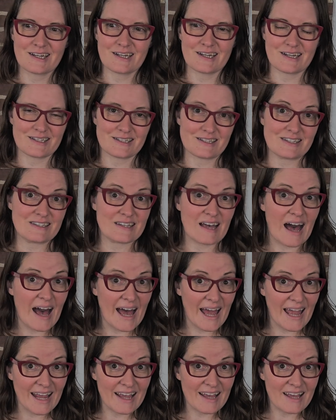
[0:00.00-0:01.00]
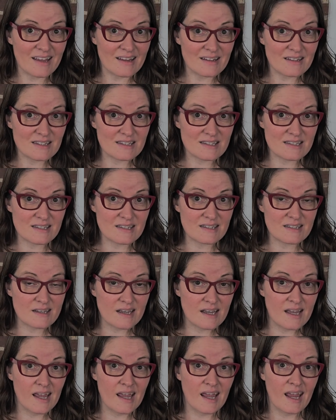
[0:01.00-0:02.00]
science,
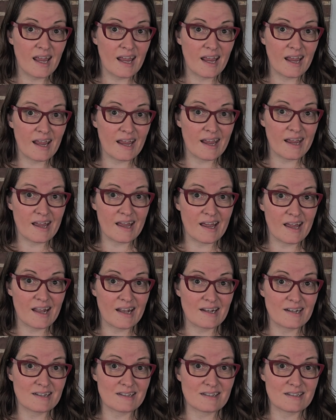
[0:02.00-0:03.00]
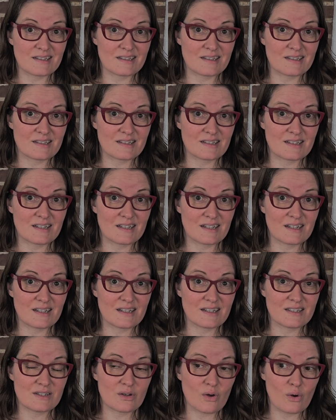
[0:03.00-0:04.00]
and
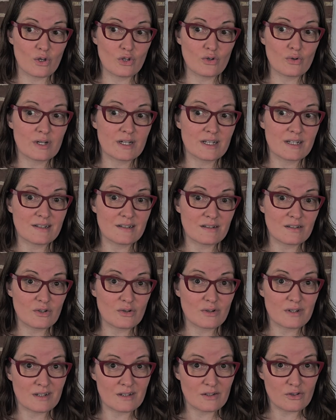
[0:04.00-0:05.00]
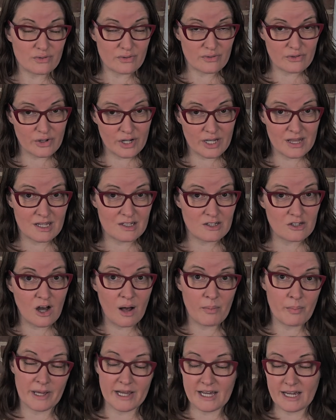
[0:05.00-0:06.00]
so you can look at the
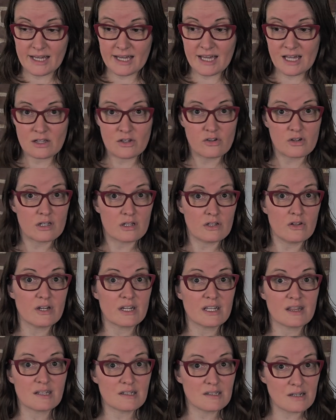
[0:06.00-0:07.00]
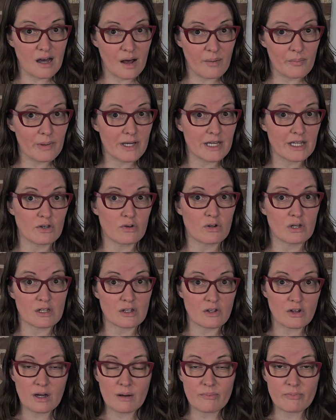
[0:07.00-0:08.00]
topic. Again, you can look at the topic, you can
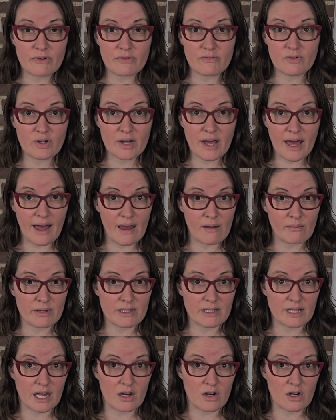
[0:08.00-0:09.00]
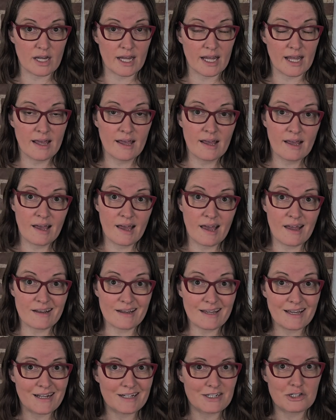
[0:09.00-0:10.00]
look up the vocabulary and
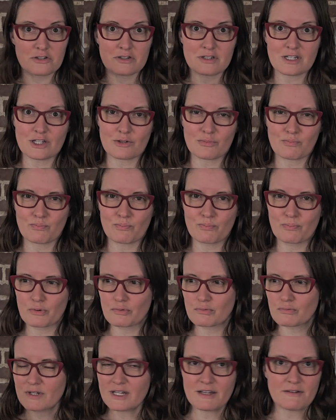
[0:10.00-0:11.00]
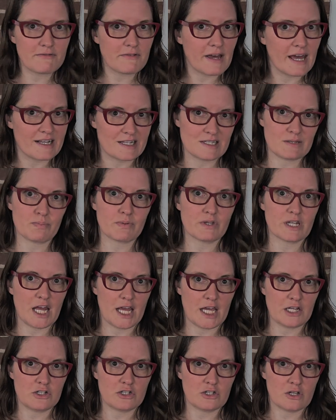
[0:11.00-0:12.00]
get just a brief
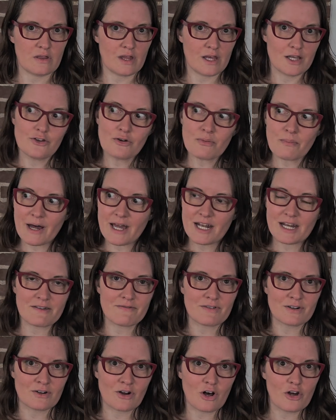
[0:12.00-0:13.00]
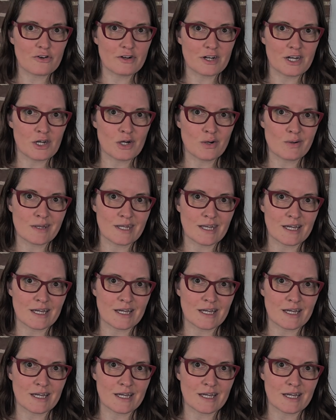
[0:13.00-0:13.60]
explanation that you might even already know what the